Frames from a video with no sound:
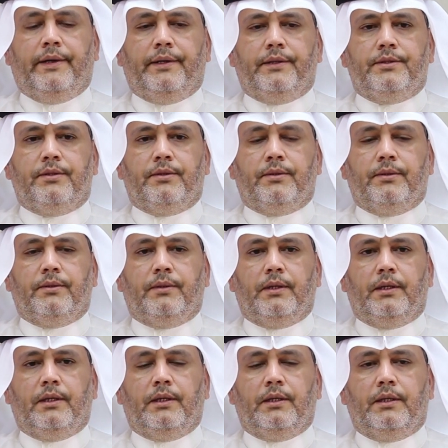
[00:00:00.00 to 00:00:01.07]

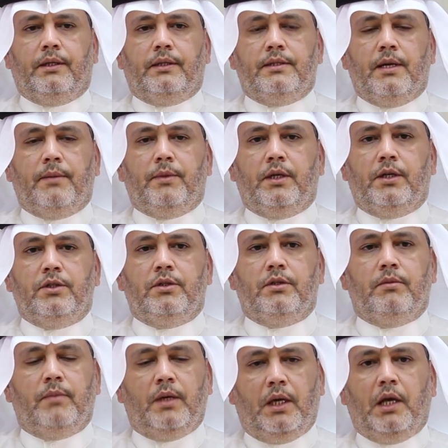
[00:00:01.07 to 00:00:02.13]
So the
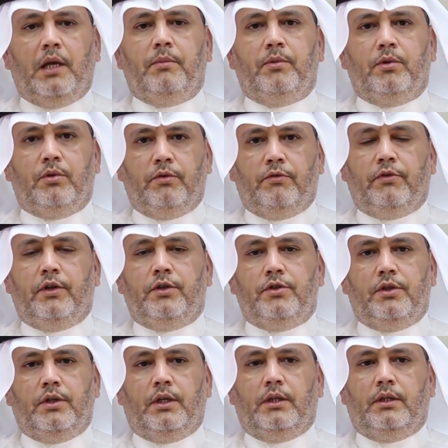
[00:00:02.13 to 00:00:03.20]
examination may help you
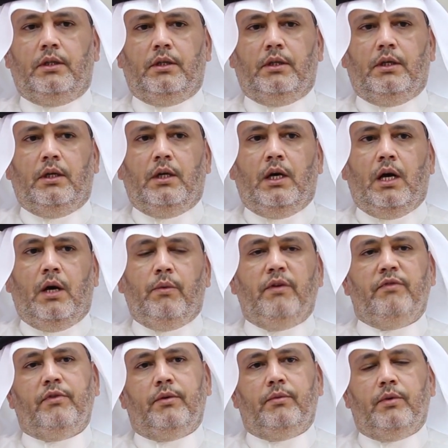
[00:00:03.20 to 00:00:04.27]
differentiate.
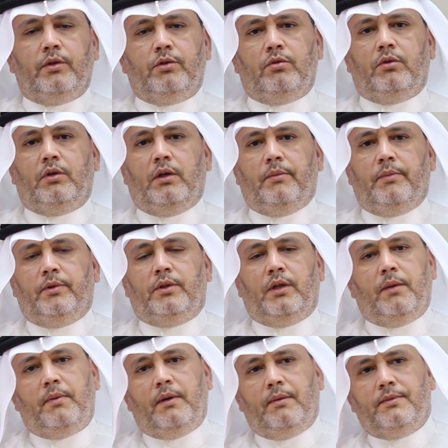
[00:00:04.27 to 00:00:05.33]
However, we're talking about
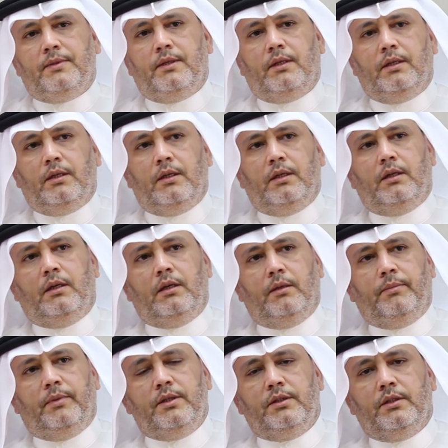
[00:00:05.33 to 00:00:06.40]
epilepsy. A
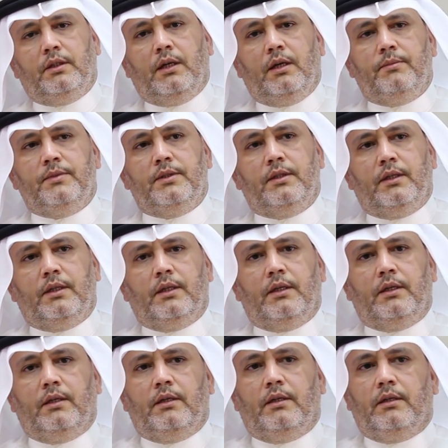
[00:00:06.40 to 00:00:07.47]
patient comes in
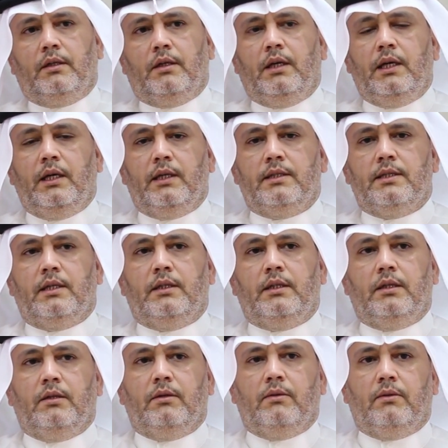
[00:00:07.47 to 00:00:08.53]
the clinic
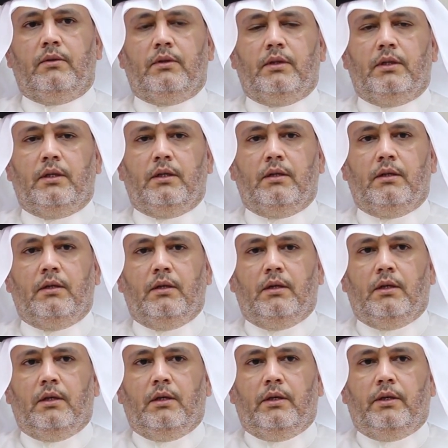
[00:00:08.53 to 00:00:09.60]
setting or the
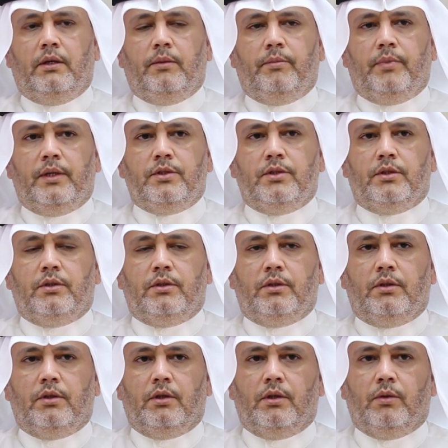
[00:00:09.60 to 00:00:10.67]
inpatient
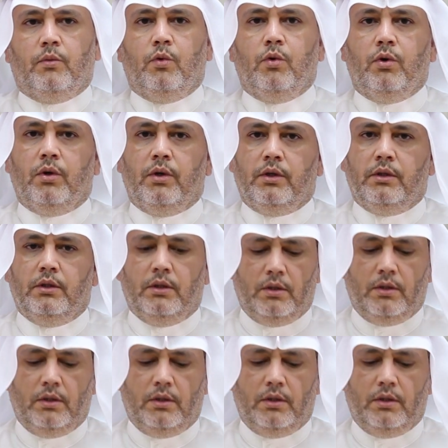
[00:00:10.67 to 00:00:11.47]
ward.